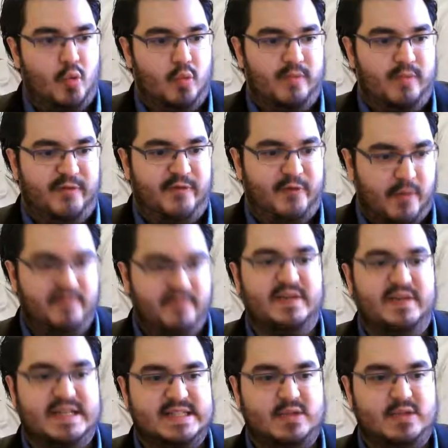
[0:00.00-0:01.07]
from
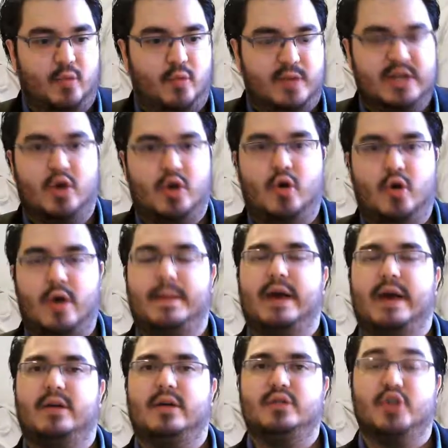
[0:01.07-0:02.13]
this we know
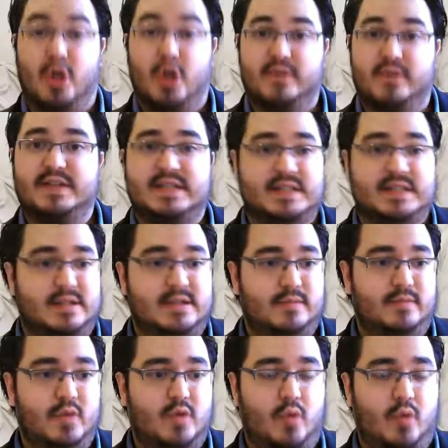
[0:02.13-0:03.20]
about the nervous system,